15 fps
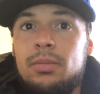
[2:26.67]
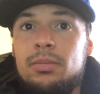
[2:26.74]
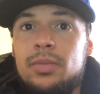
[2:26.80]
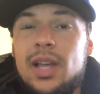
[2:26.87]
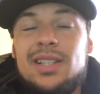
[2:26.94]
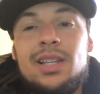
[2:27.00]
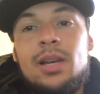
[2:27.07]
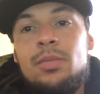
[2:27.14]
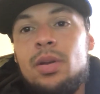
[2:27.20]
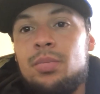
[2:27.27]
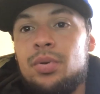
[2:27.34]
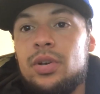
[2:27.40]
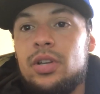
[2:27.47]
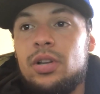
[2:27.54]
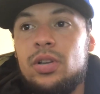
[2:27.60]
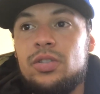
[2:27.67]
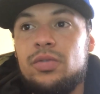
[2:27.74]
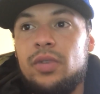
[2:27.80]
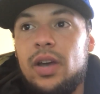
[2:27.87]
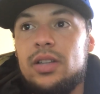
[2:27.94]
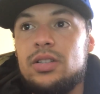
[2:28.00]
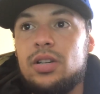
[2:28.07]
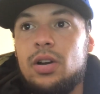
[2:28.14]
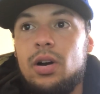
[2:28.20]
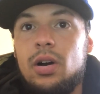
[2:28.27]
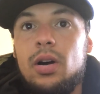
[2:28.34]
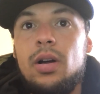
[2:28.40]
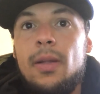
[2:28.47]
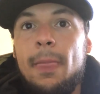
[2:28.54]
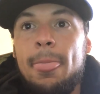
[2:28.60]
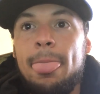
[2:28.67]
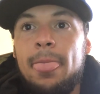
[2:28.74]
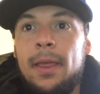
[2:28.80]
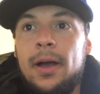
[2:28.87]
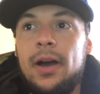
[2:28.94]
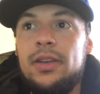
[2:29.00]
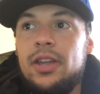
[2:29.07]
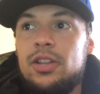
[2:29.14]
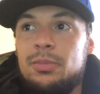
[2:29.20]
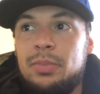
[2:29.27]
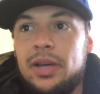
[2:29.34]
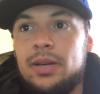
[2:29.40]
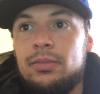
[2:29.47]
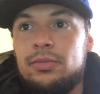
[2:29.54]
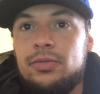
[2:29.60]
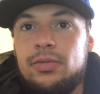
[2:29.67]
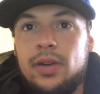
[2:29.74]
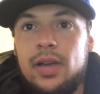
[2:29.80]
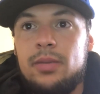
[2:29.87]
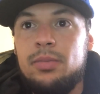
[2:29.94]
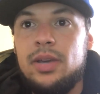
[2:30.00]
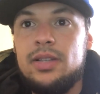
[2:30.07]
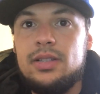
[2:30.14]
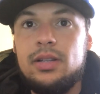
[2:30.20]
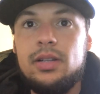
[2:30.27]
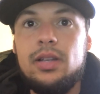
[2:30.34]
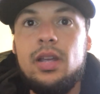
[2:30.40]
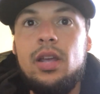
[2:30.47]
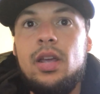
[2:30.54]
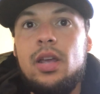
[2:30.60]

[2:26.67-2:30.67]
That's going to be a pretty close fight to call. Another pick'em fight, basically.